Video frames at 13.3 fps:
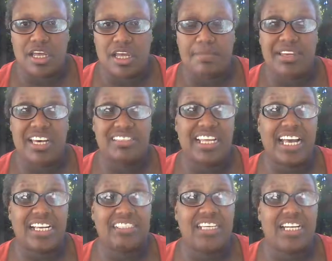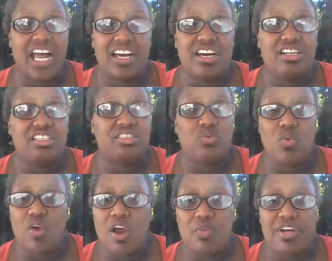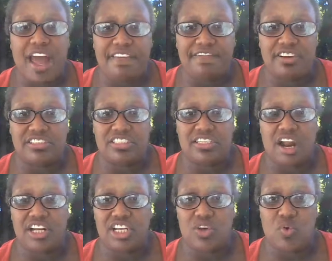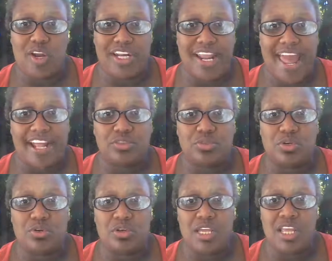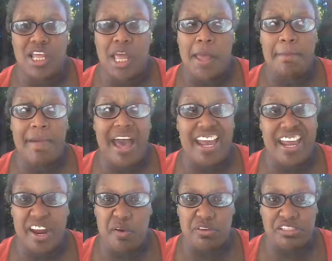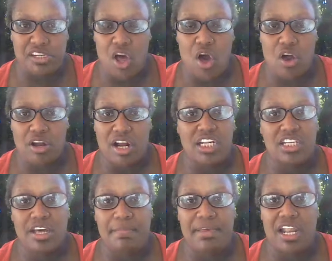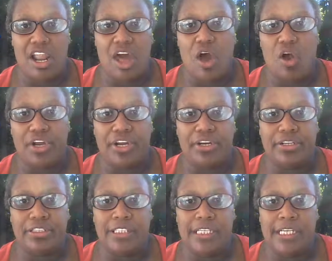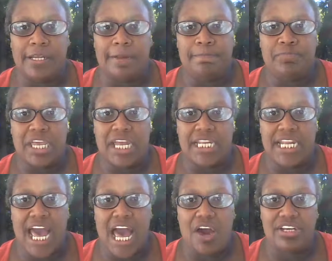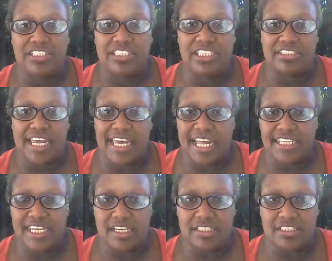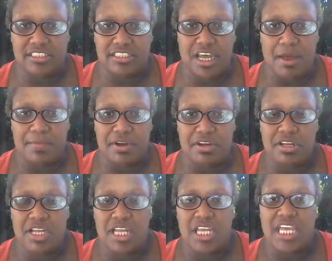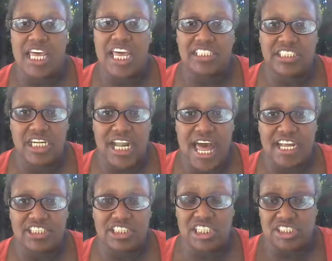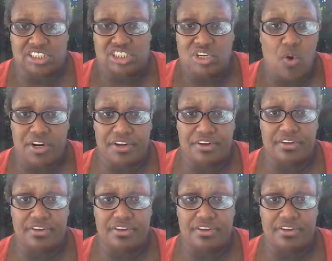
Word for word: because like I said I could have sworn when I first started going natural my hair was longer a little bit longer and now it seems like at the end of the summer it's a lot it's shorter